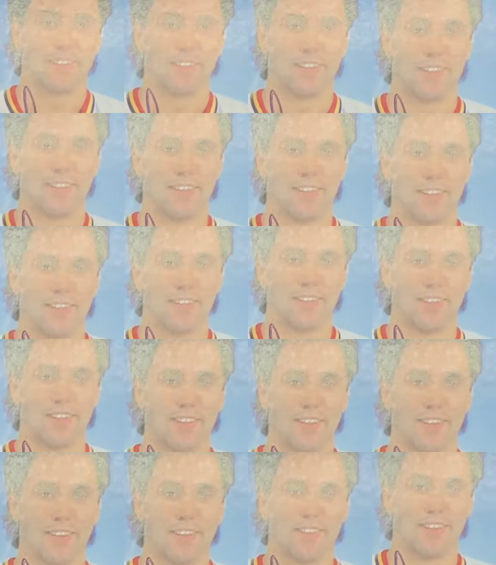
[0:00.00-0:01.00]
and seeing these
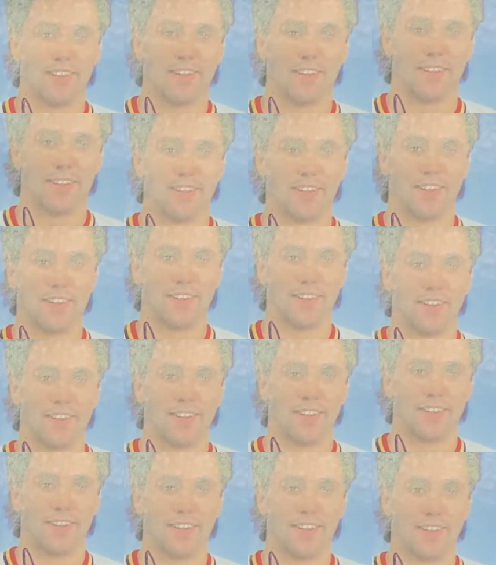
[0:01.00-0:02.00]
stickers. The cool thing
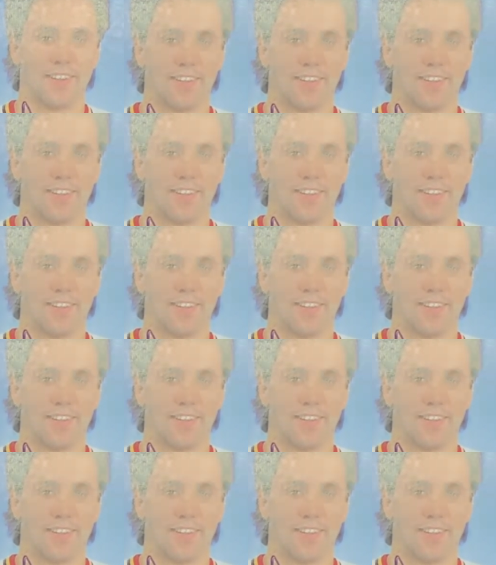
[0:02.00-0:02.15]
about these